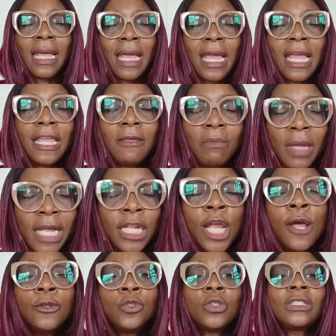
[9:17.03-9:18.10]
Amen.
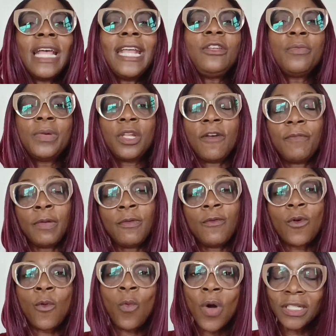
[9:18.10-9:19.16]
So thank you, beloved people,
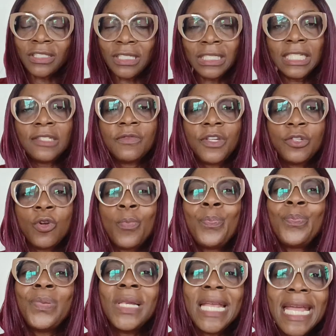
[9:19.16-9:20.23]
for watching this video.
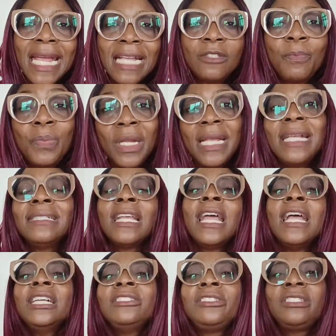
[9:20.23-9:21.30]
Please, please
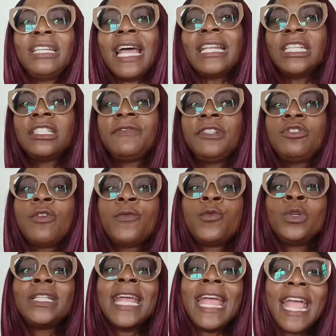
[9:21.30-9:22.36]
share this video
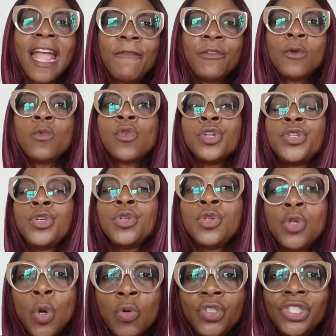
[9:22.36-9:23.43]
with everyone you
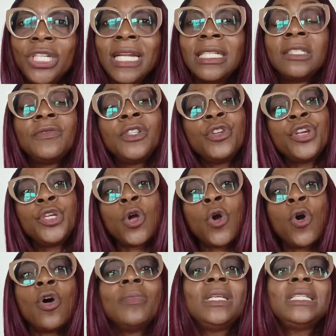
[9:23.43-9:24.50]
know. Share this video in
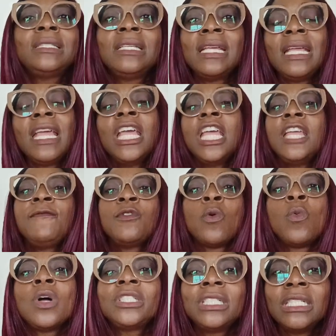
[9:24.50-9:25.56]
your community. If
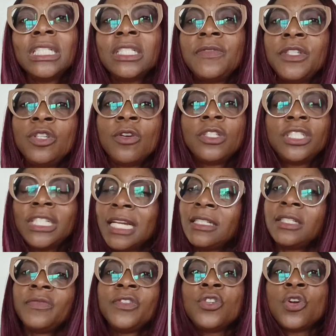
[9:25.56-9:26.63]
you're watching this video, share
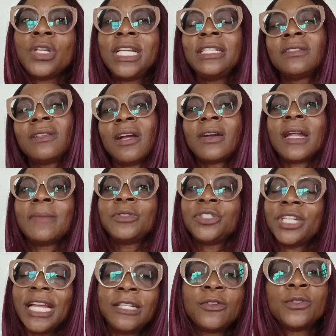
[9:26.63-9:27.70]
this video on Instagram.
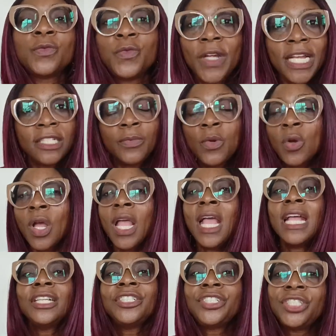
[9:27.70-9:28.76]
Share it on Facebook.
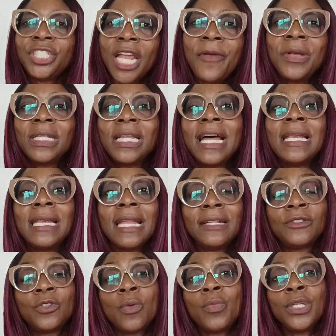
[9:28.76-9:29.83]
Share it and
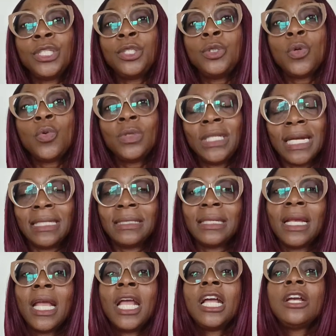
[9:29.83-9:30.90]
let somebody know
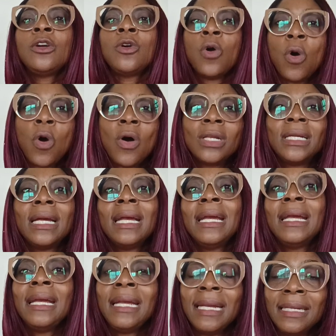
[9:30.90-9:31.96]
that God
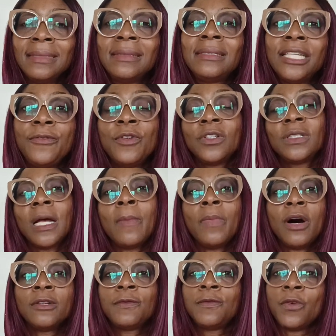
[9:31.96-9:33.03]
is serious
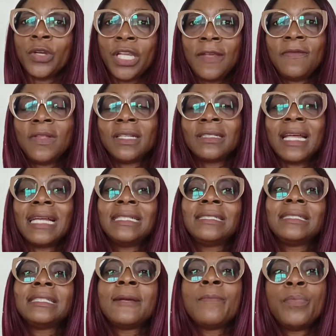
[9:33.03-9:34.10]
about forgiveness. And
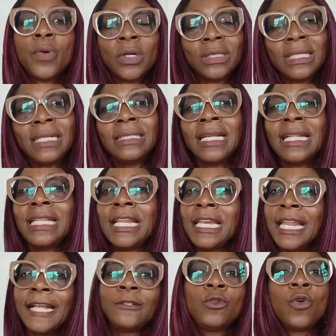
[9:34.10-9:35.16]
it is important that they
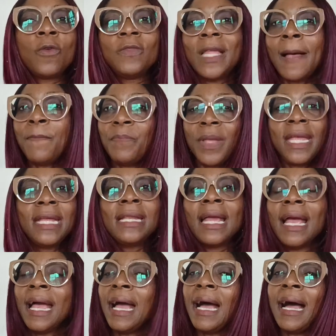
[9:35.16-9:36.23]
let go of that pain
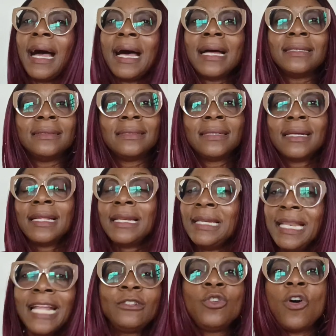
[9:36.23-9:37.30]
and
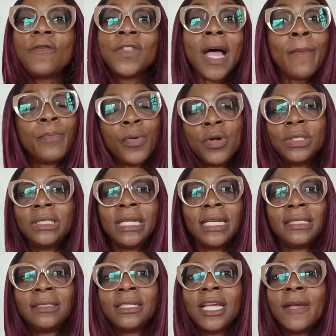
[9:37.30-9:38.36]
let go of that
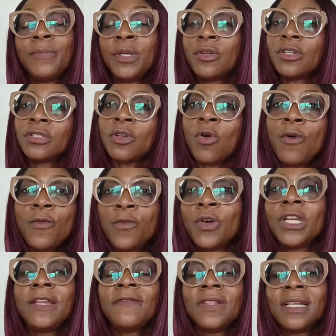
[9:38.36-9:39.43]
bondage, because
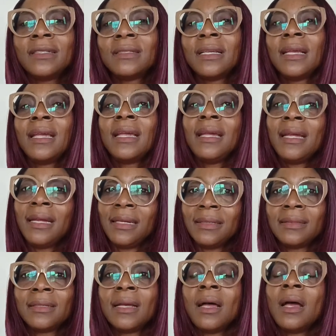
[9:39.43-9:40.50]
unforgiveness
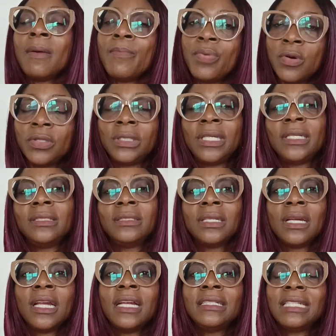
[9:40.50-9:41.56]
is a bondage.
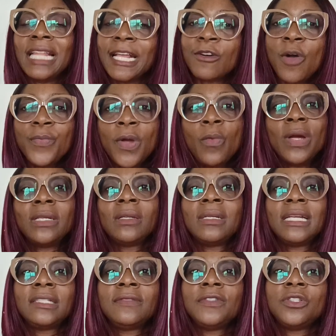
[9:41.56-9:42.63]
Till I come your way in the
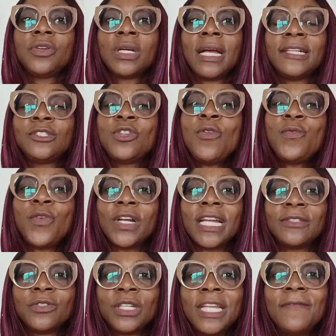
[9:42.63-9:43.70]
next video, guys, don't
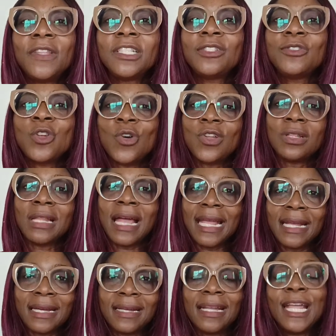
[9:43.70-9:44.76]
forget to give the video a
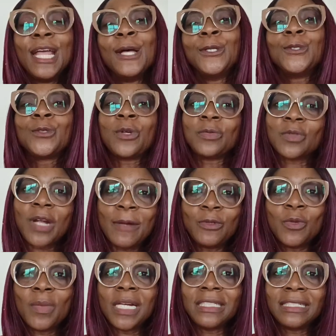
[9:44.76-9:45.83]
like, subscribe
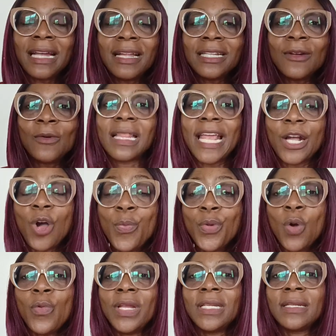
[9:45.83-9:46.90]
to my channel. Till I
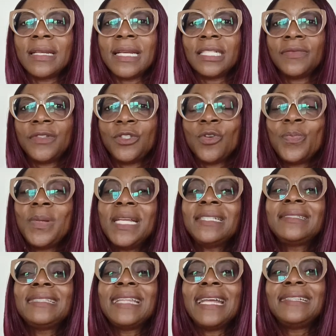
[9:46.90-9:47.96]
come your way in the next video,
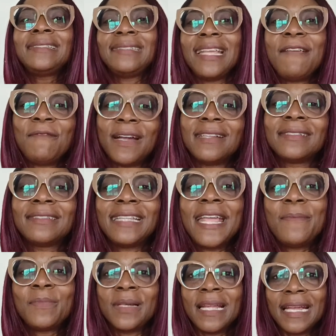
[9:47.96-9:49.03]
please stay safe and
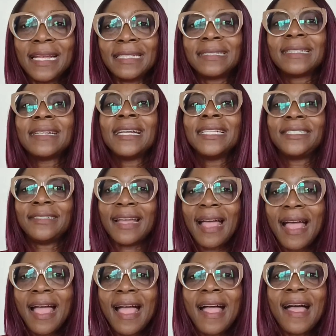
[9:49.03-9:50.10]
stay blessed.
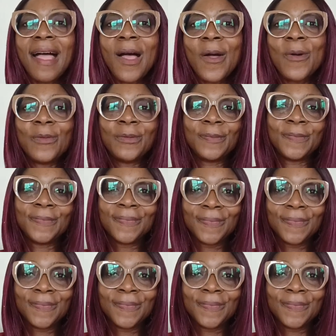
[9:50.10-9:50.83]
Ciao.